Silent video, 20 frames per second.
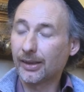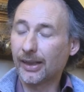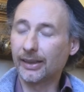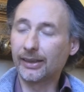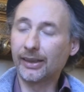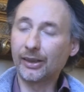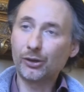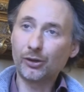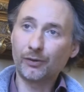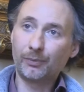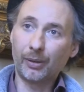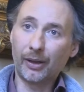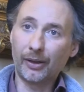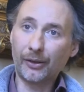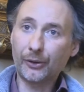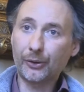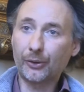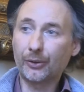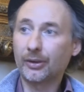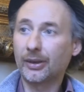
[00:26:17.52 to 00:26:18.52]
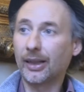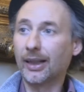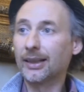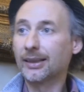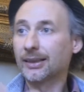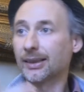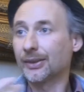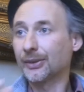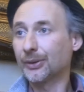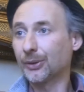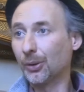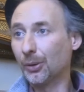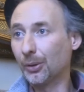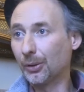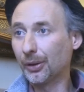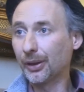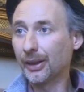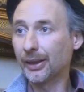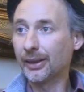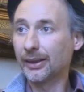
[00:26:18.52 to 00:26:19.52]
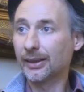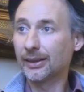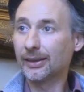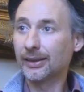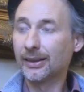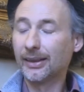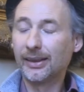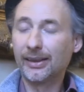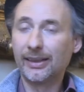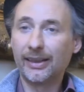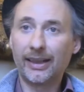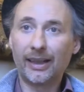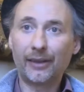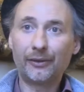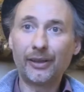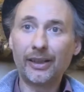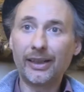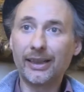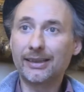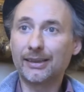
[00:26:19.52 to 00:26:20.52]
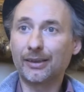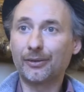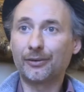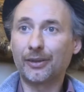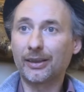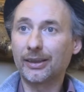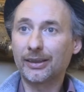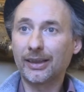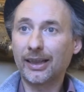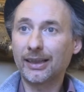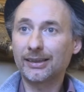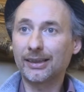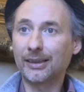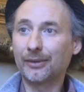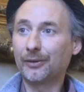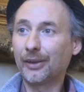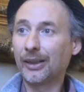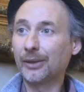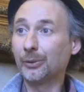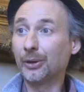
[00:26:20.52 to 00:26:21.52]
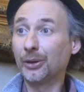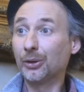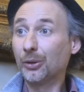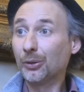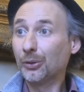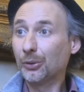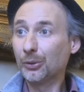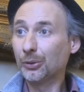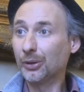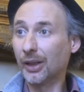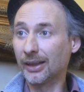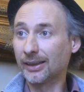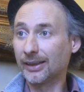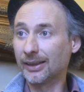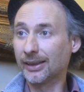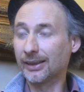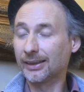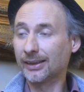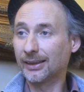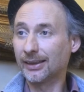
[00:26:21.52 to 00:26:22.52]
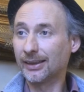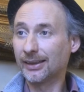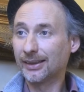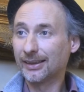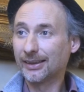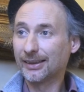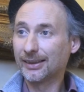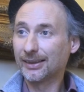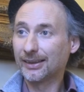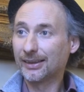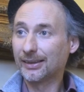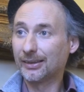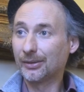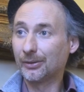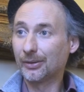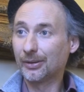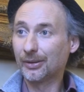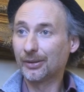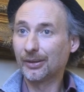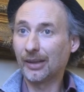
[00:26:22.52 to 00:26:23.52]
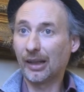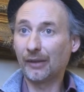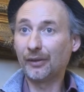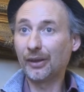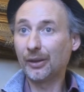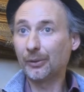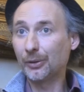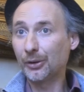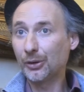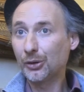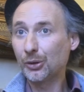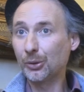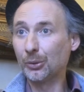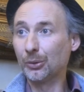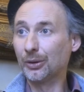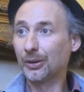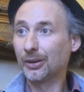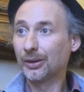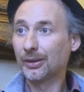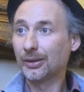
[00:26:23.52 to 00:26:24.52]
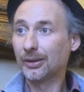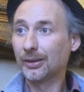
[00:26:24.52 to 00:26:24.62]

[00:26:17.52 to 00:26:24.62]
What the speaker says: And each person tells a story, and I think it's a fantastic thing. We don't do that in Italy. I think we should.